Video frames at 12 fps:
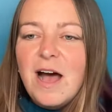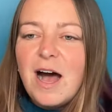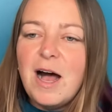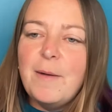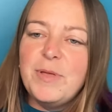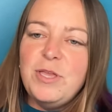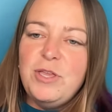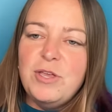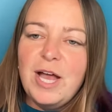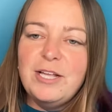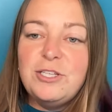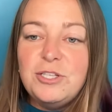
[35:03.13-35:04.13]

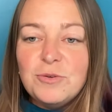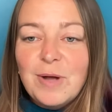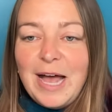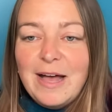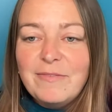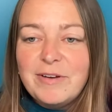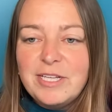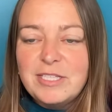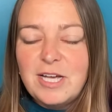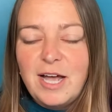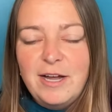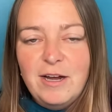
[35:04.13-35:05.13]
I do have an
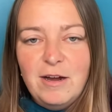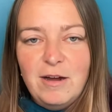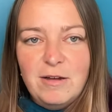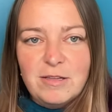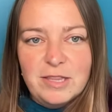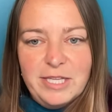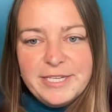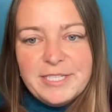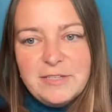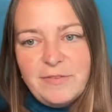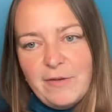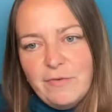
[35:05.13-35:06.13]
entire
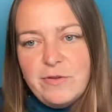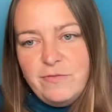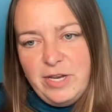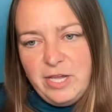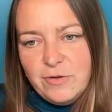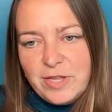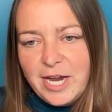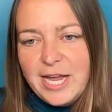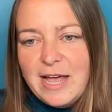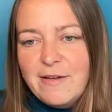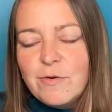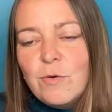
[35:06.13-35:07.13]
list of every video that I
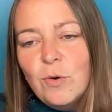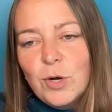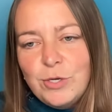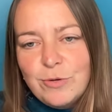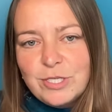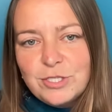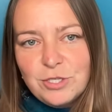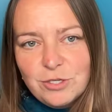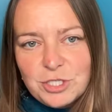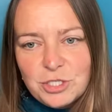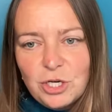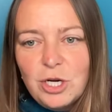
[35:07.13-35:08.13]
have, or you can
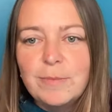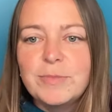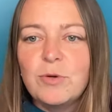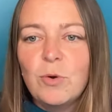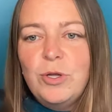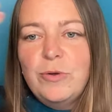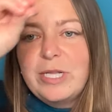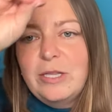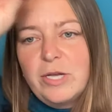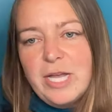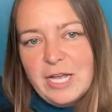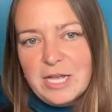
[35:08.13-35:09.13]
search terms, or you can
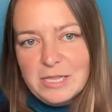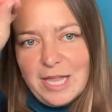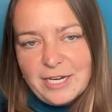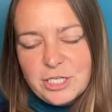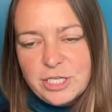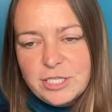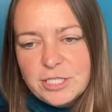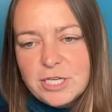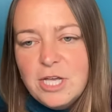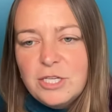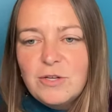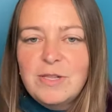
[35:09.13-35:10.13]
look in collections.
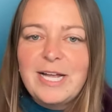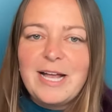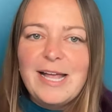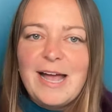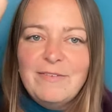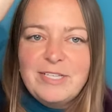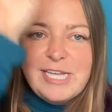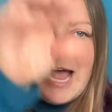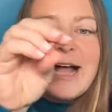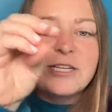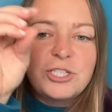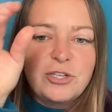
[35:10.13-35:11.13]
So like I have a
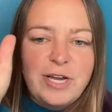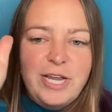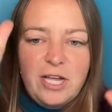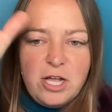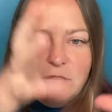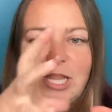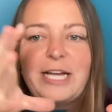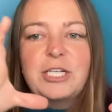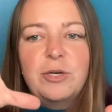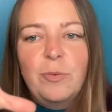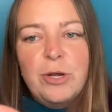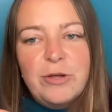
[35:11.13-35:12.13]
task training
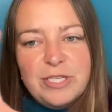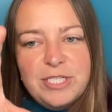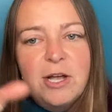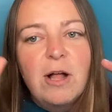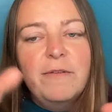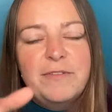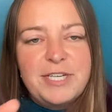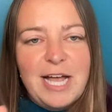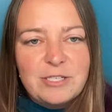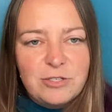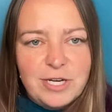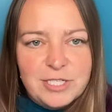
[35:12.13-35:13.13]
collection where you can see all of the
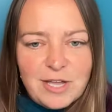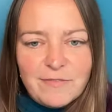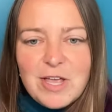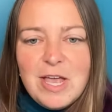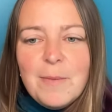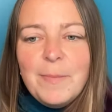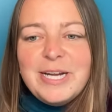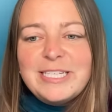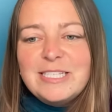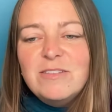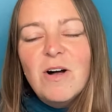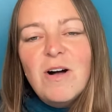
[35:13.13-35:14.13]
task training stuff, but
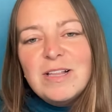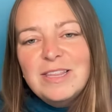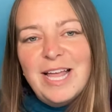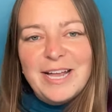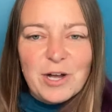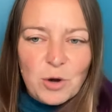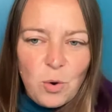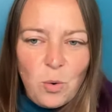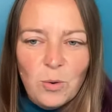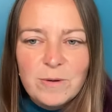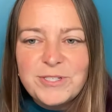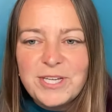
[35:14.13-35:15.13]
it's not like a
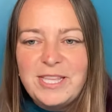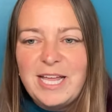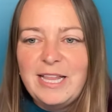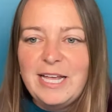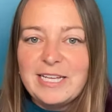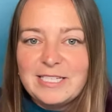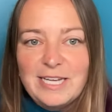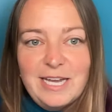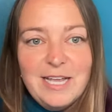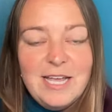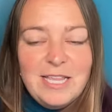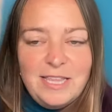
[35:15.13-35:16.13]
course in that, like, it's
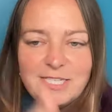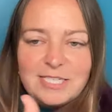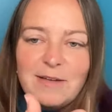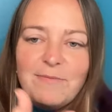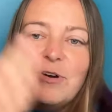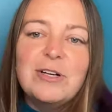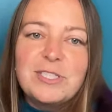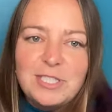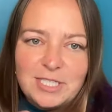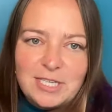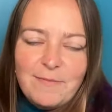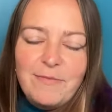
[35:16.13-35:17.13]
like this step first,
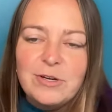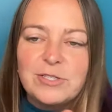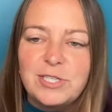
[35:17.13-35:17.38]
this step